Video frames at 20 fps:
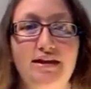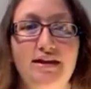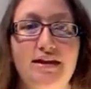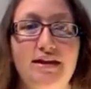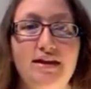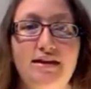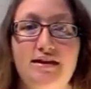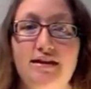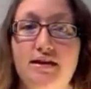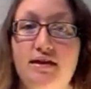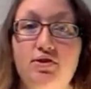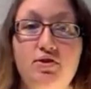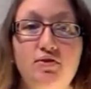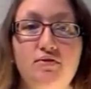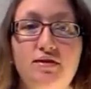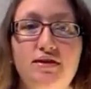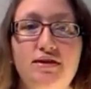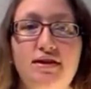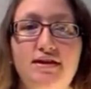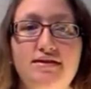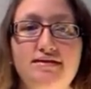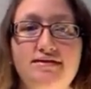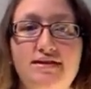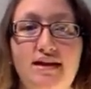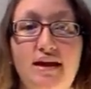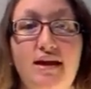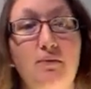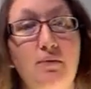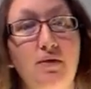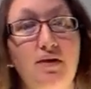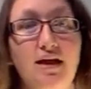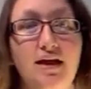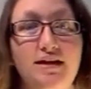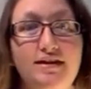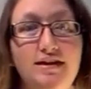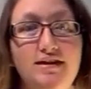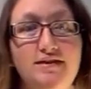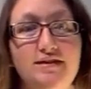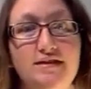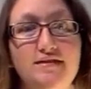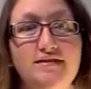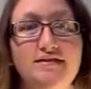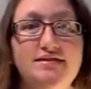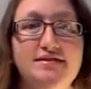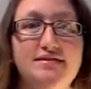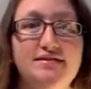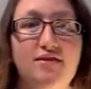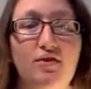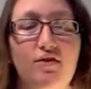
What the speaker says: then the doula can say, well, I need this